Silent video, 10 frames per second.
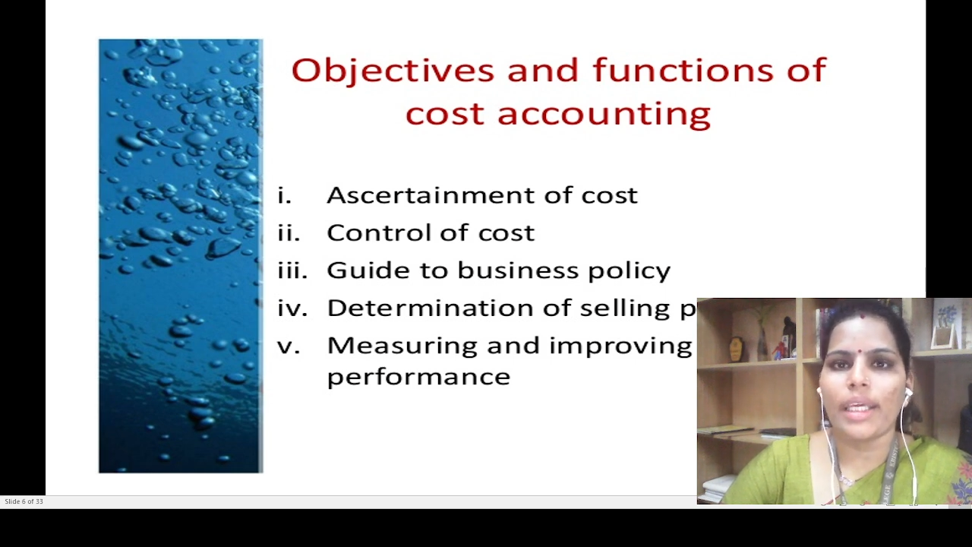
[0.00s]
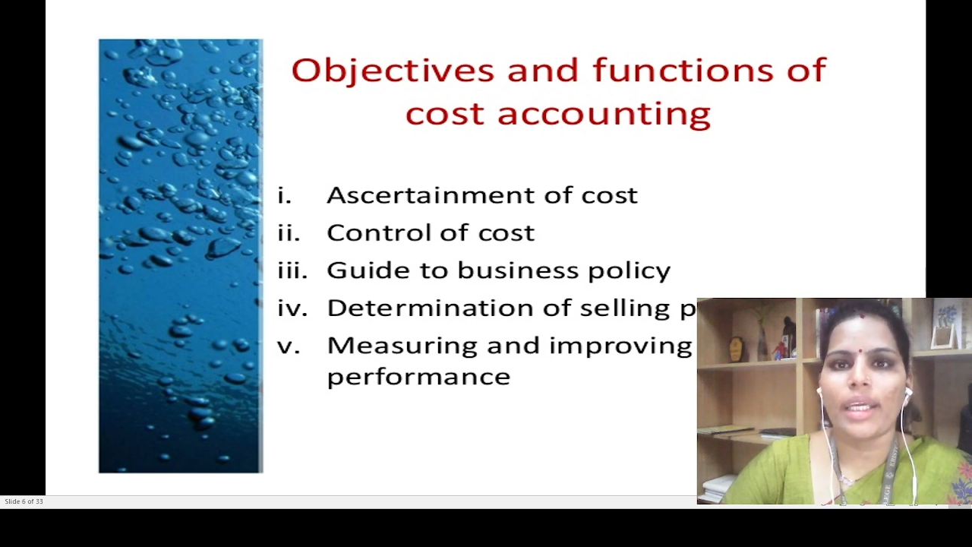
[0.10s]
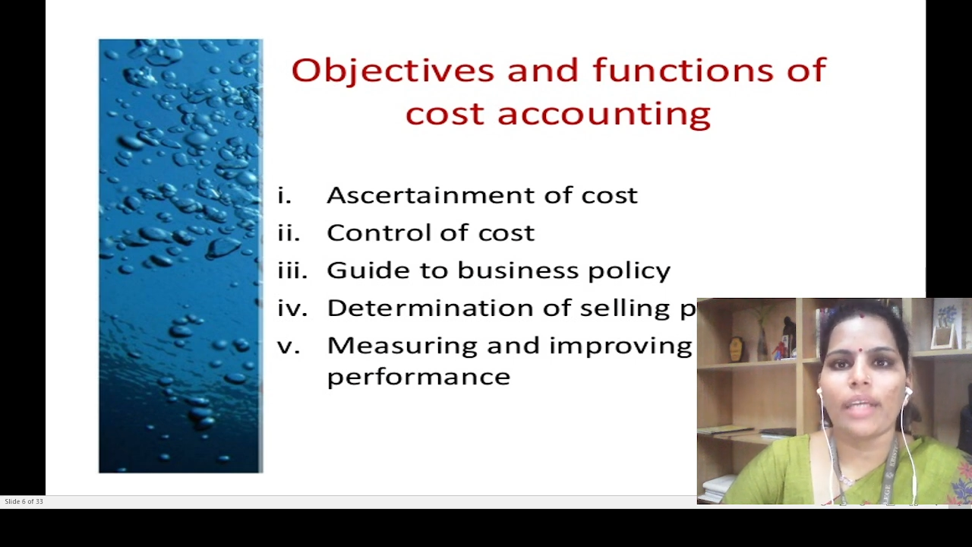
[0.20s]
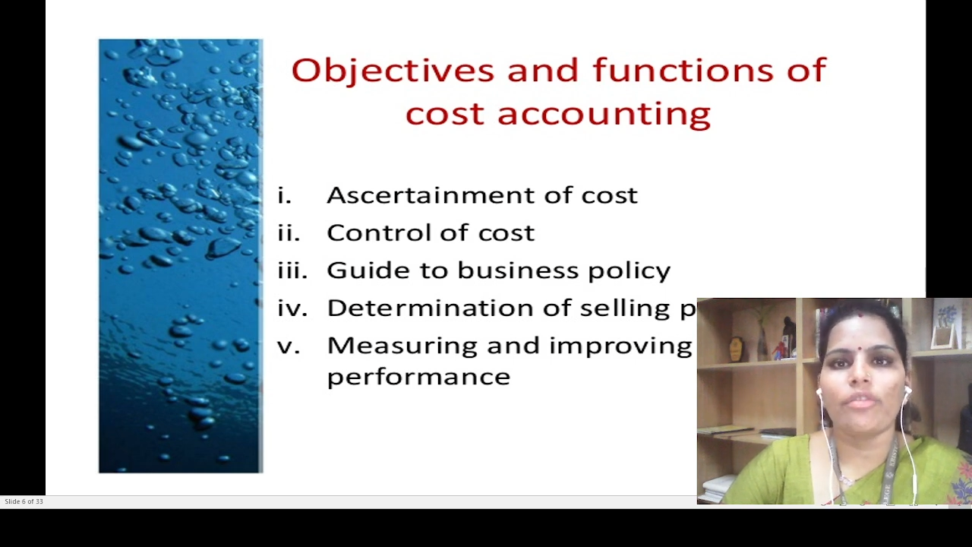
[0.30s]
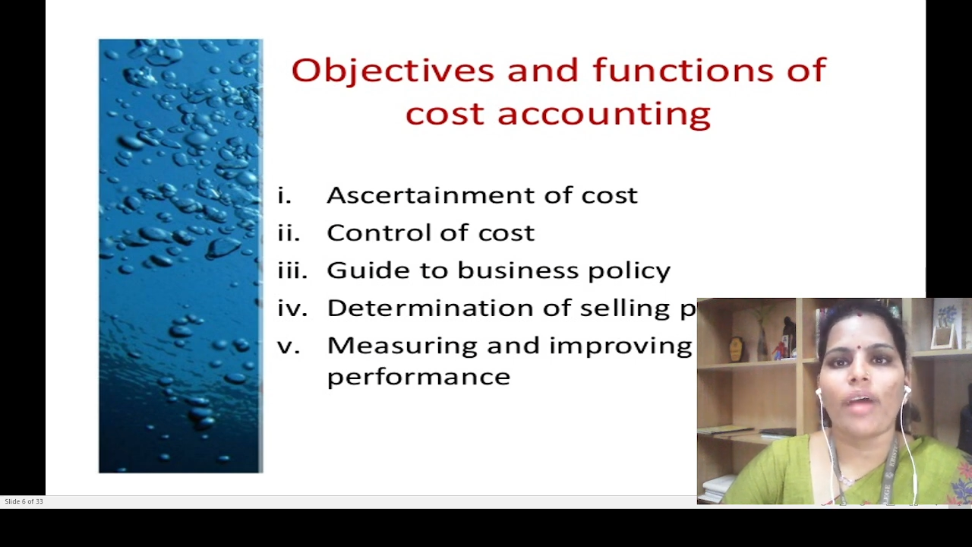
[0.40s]
you
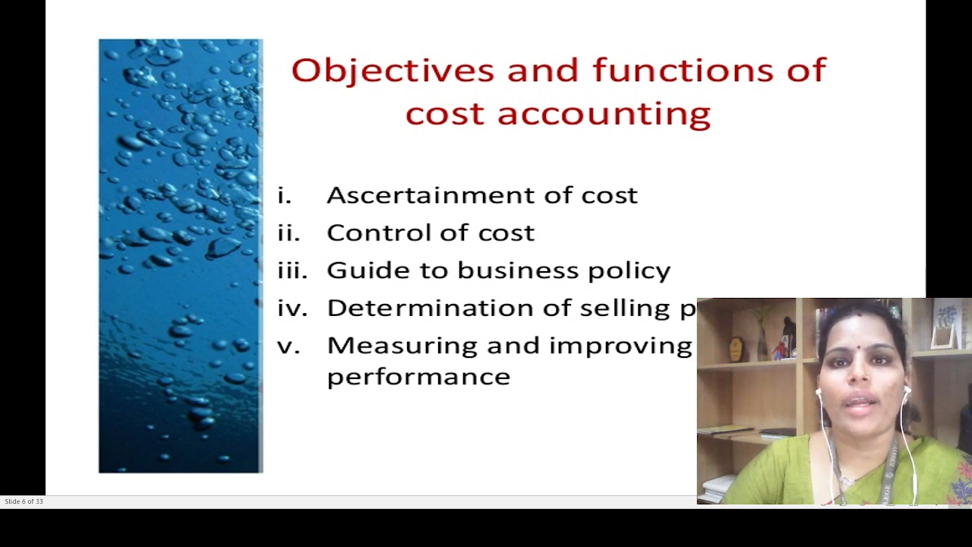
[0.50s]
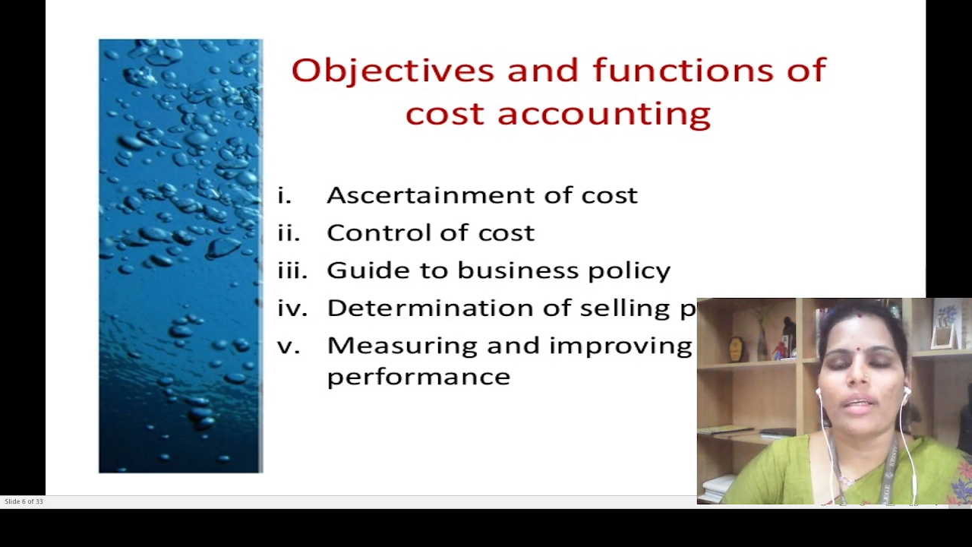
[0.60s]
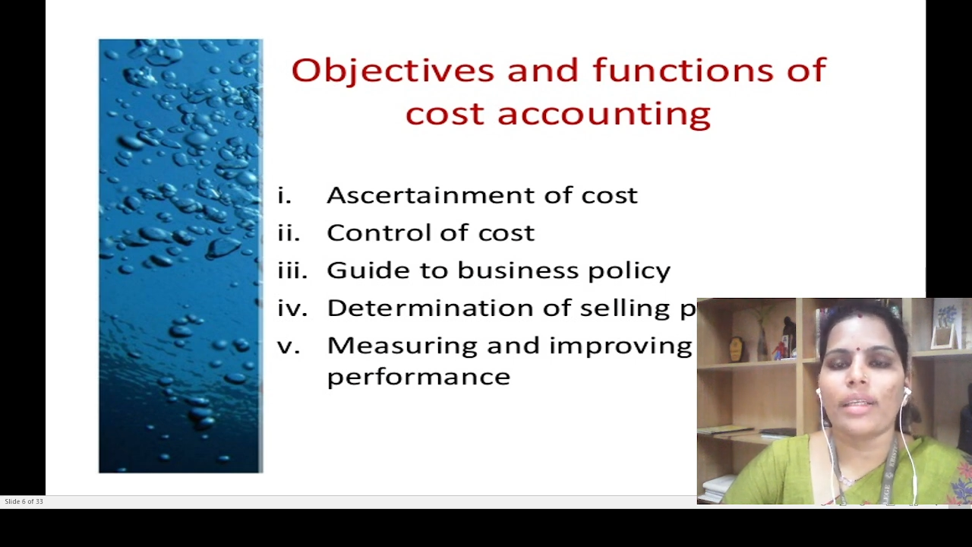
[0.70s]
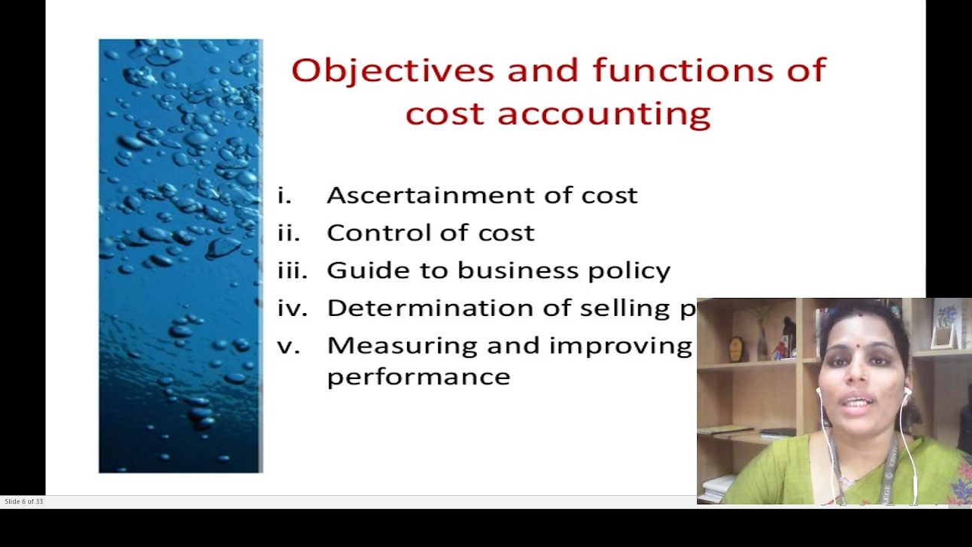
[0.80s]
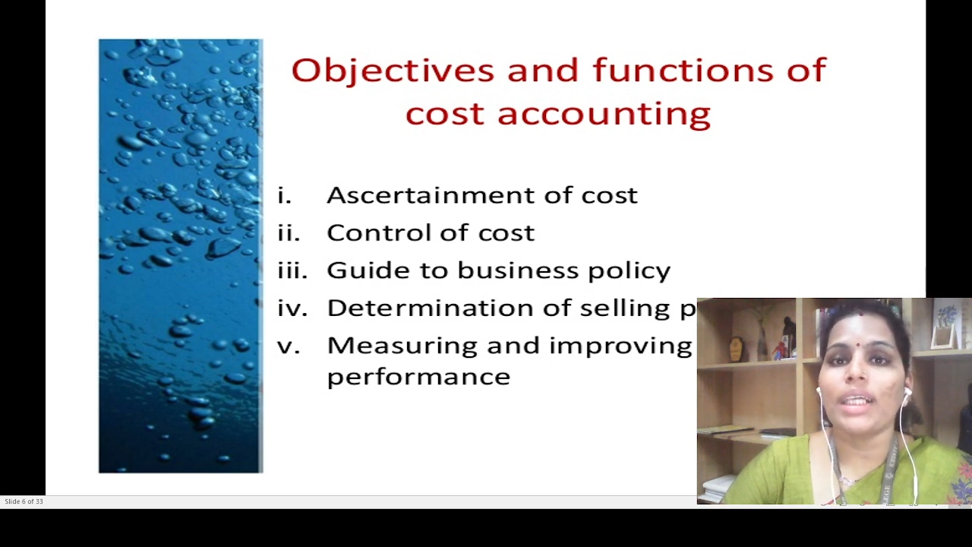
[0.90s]
can find
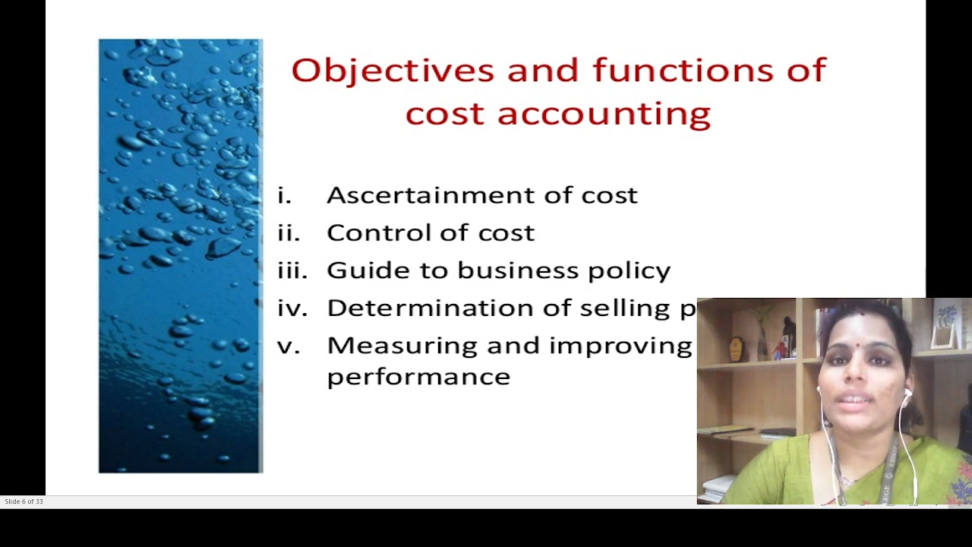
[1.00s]
the